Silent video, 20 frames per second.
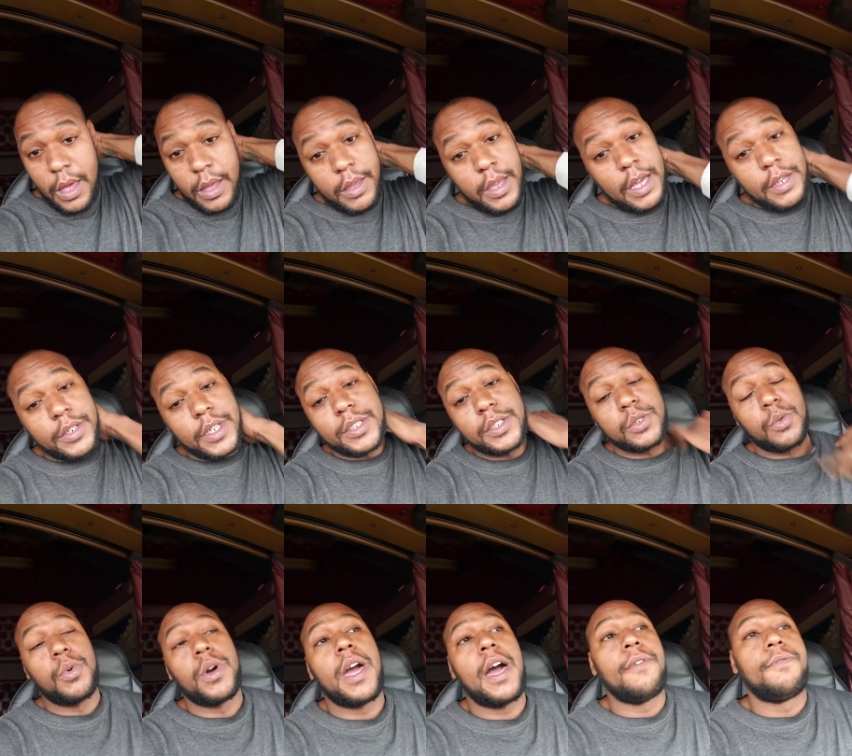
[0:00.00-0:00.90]
That's just the
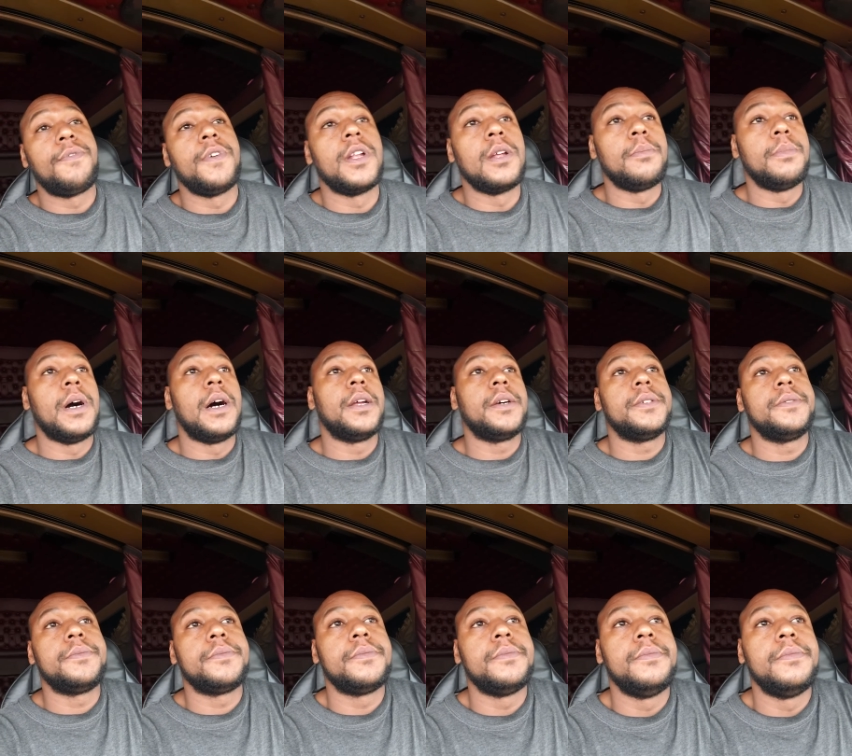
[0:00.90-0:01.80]
way I feel about it,
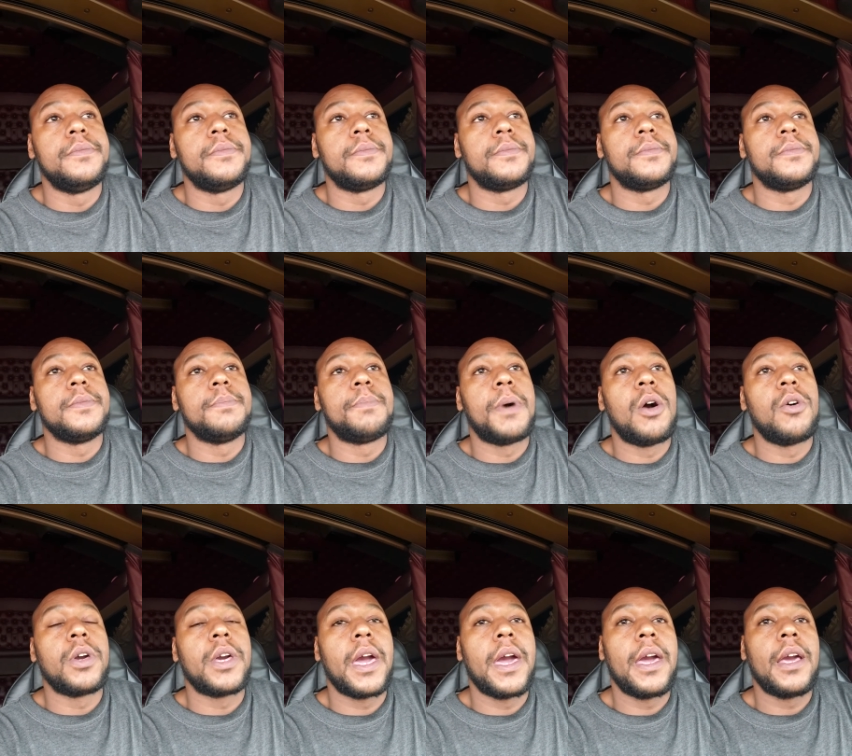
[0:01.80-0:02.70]

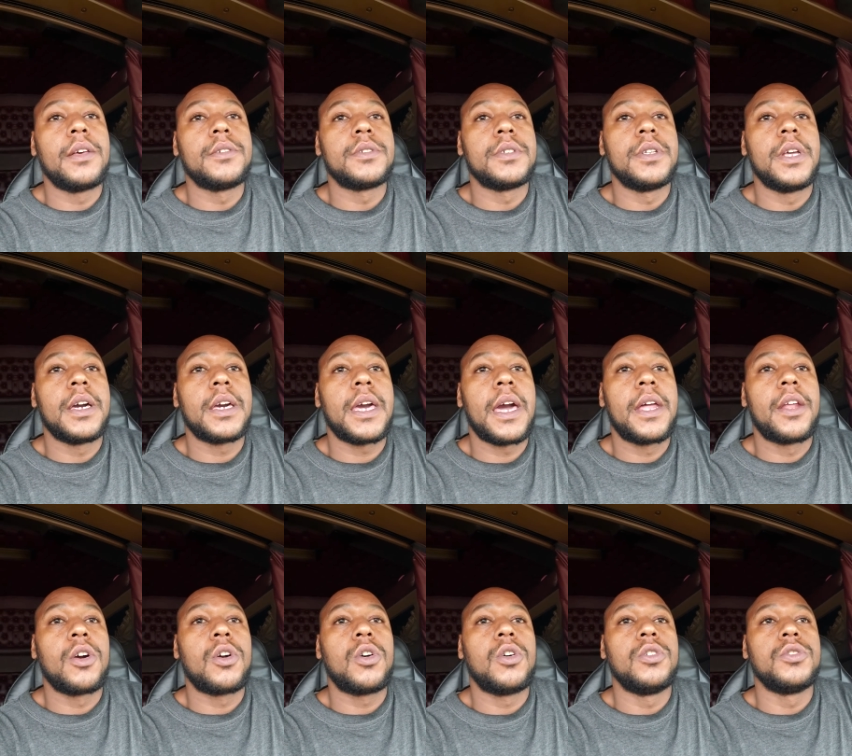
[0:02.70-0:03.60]
about gangs and that
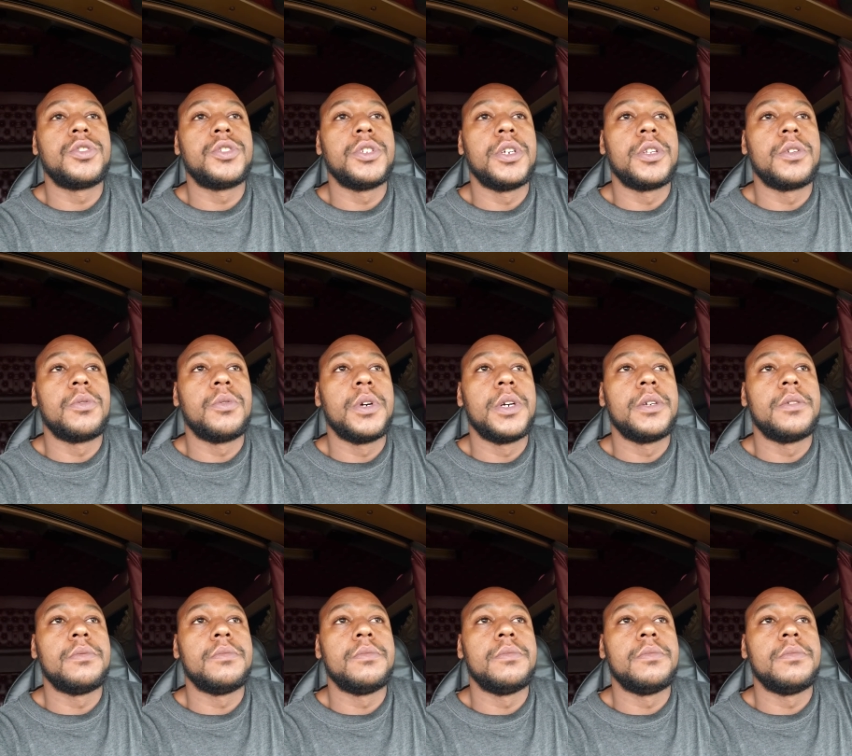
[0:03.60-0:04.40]
kind of culture in a way.